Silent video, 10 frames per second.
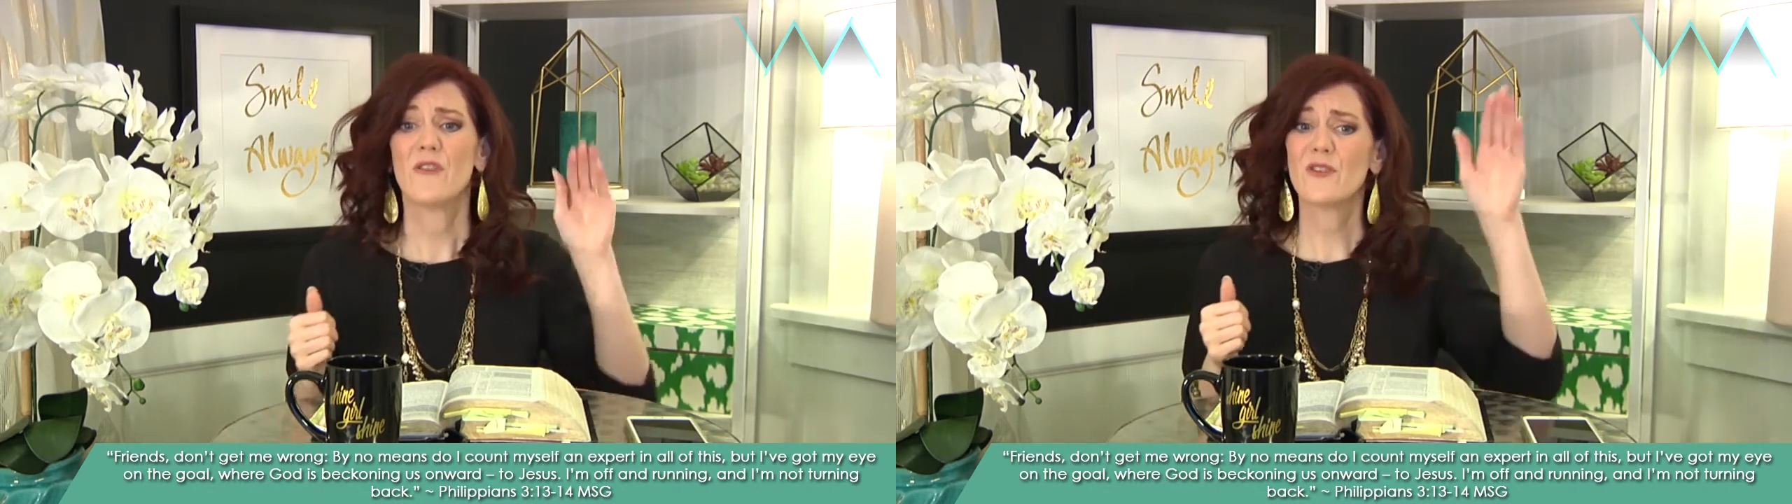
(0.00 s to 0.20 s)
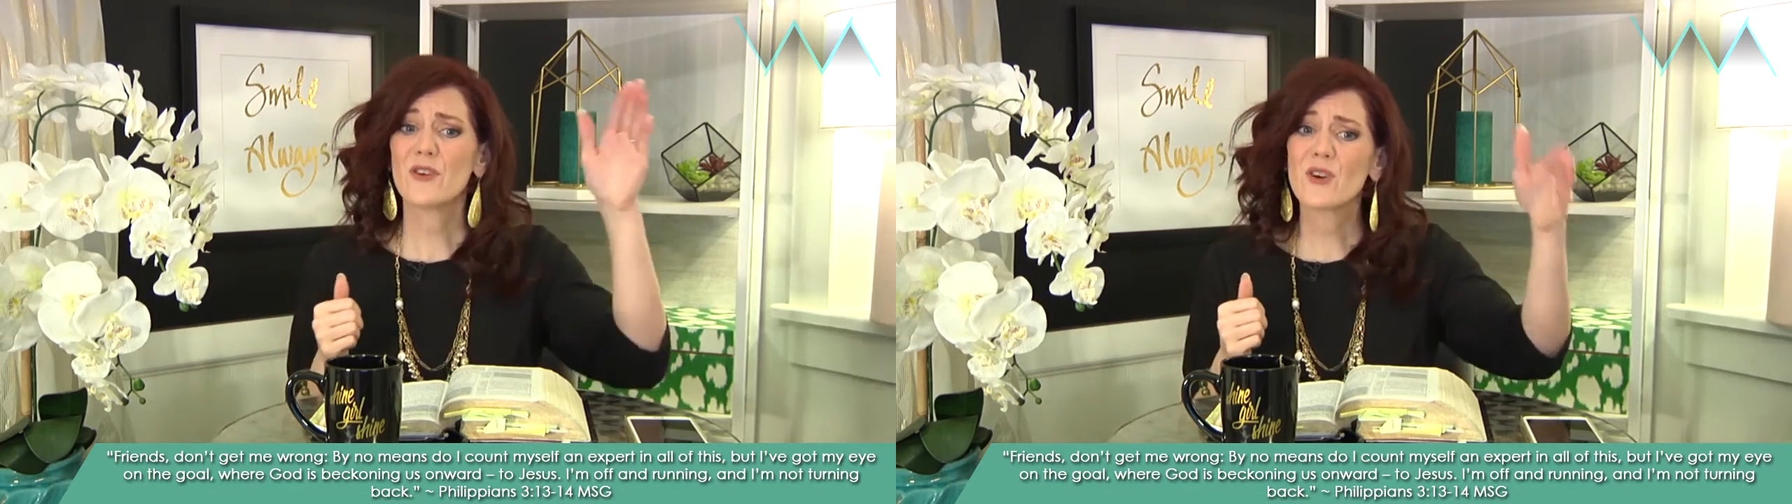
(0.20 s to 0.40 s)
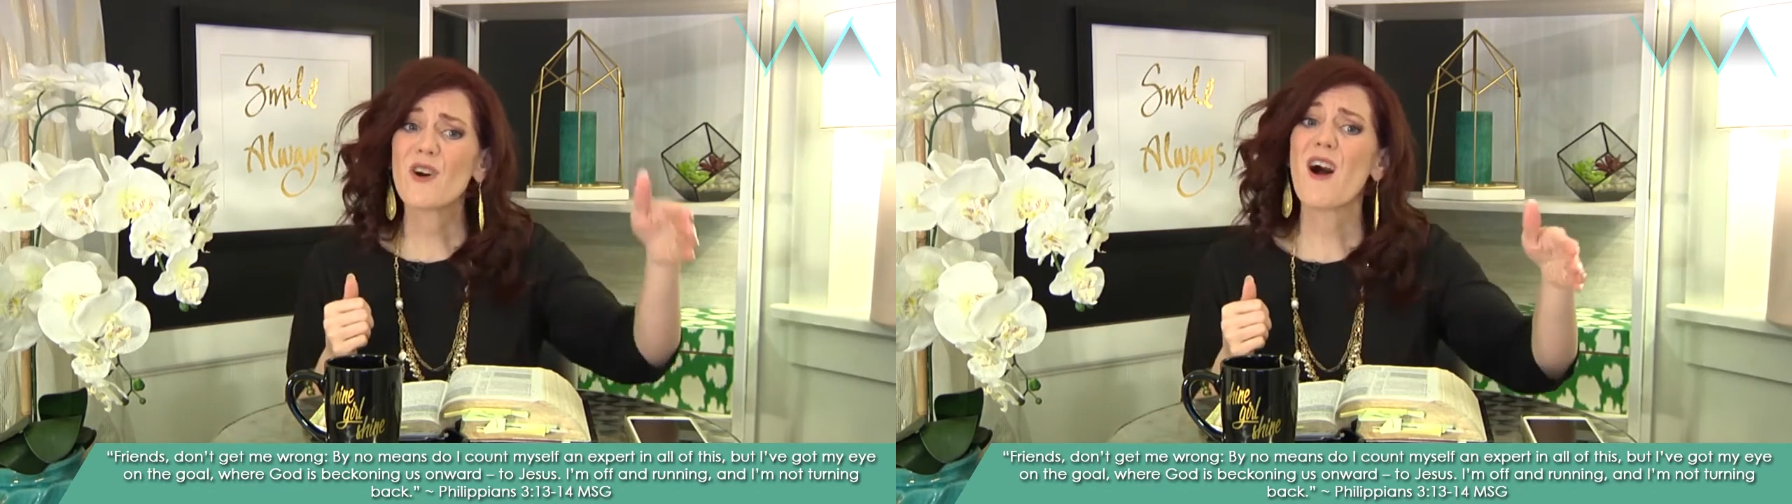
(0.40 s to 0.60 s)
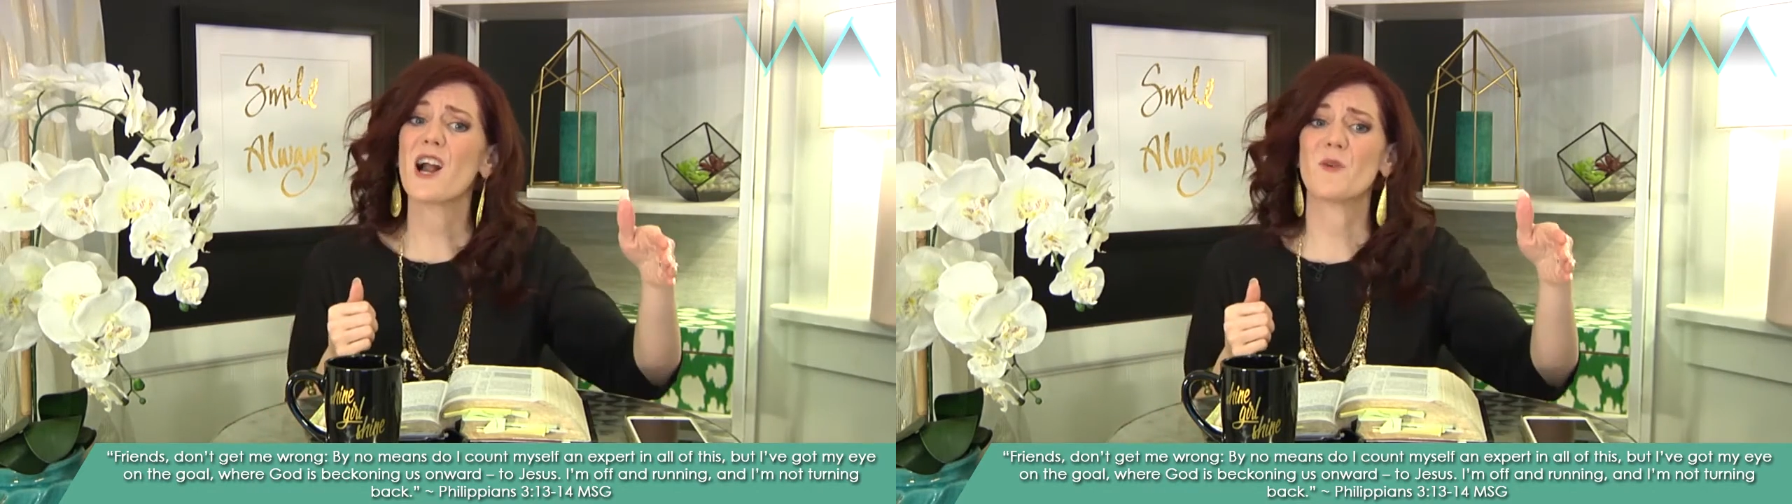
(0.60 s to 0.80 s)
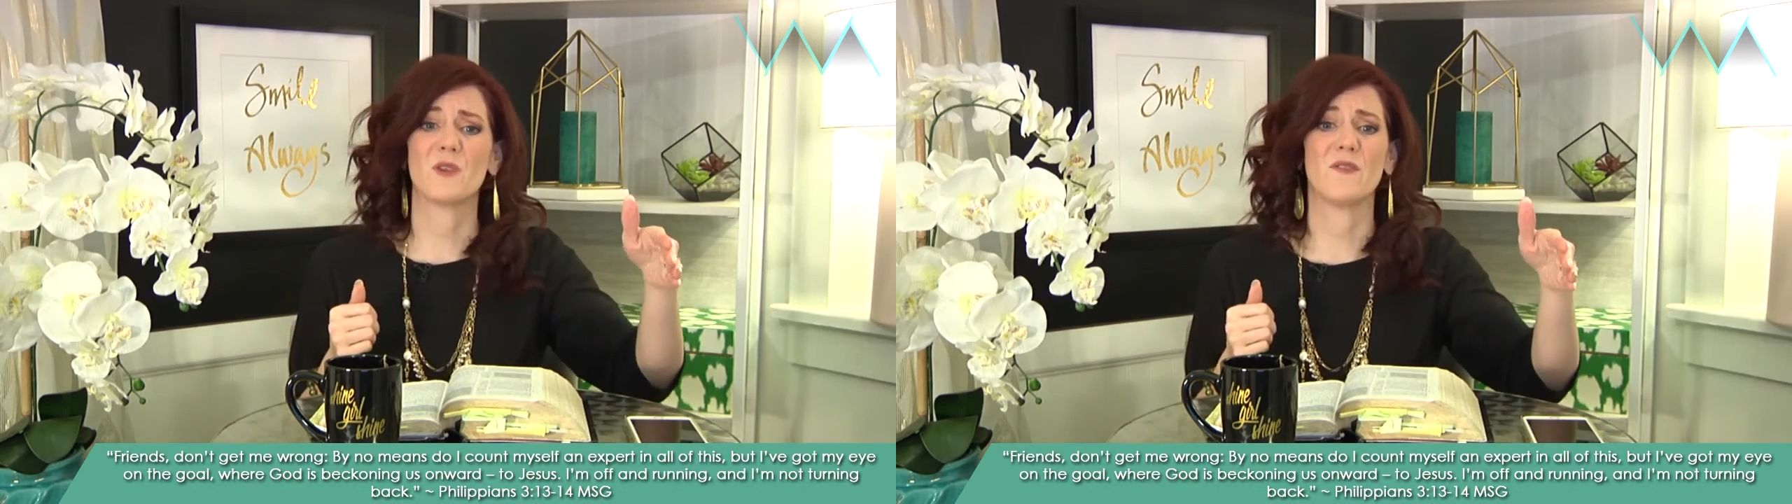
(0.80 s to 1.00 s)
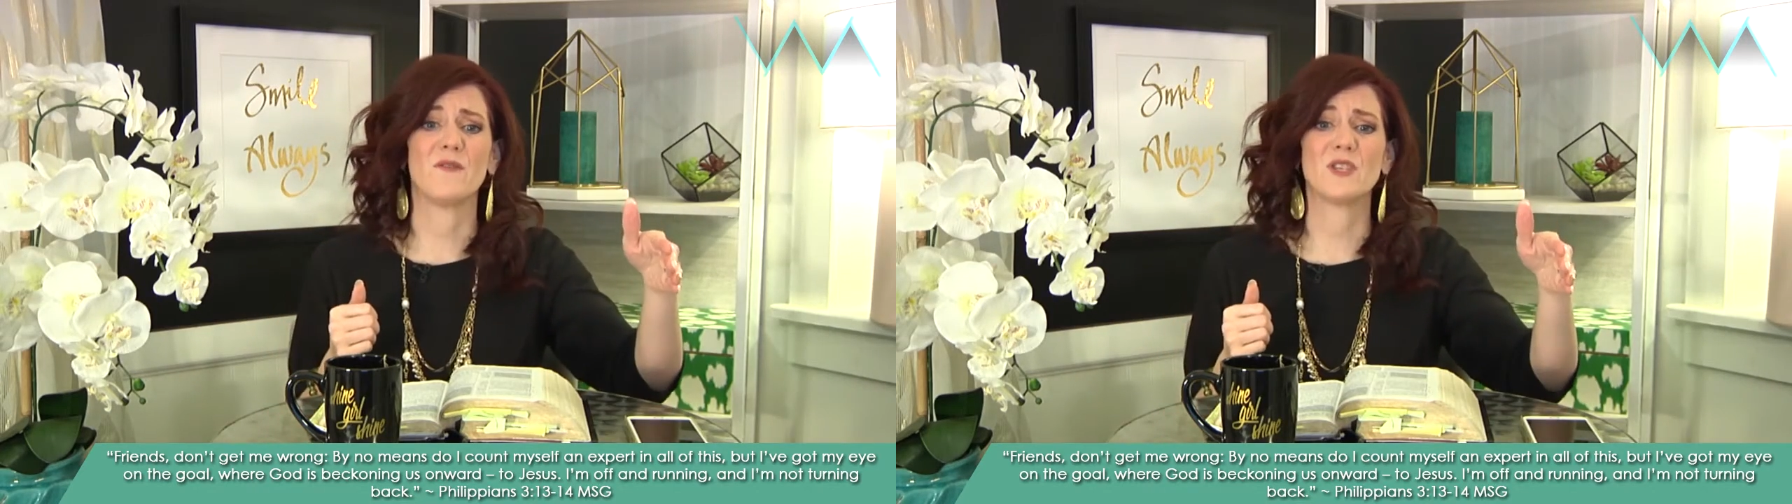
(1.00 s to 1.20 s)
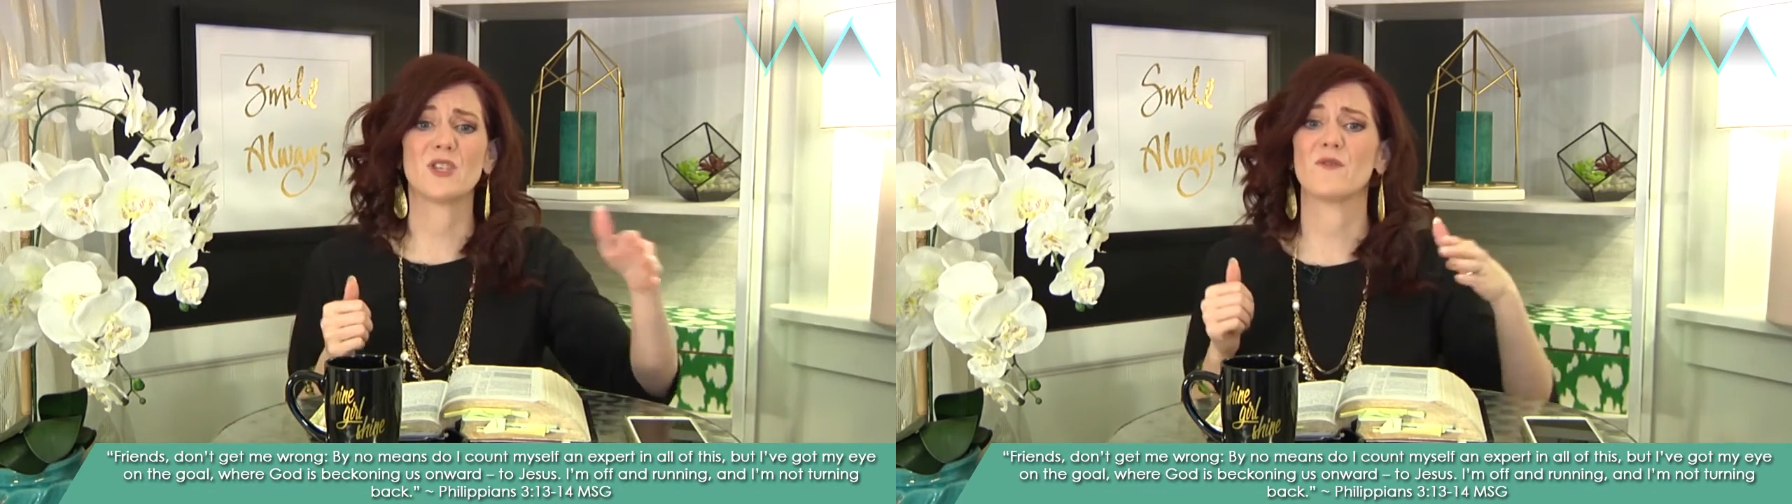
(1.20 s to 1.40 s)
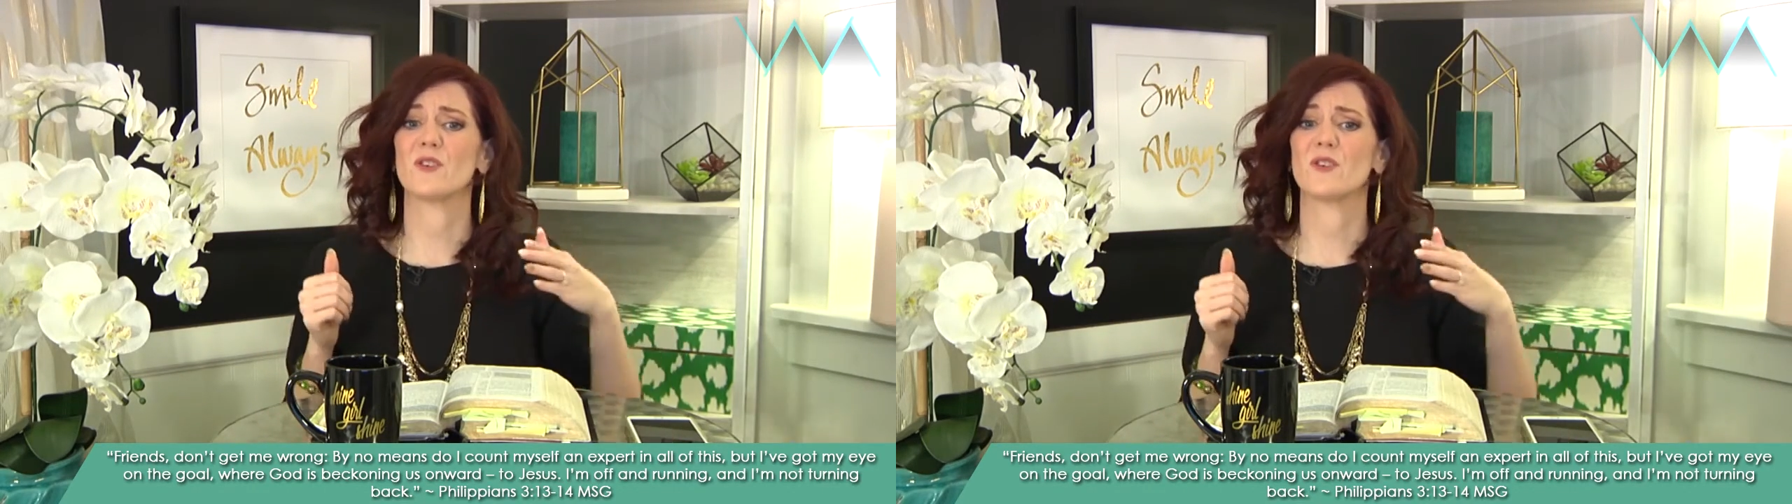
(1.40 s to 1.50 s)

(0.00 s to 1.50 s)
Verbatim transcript: Fill your heart with a vision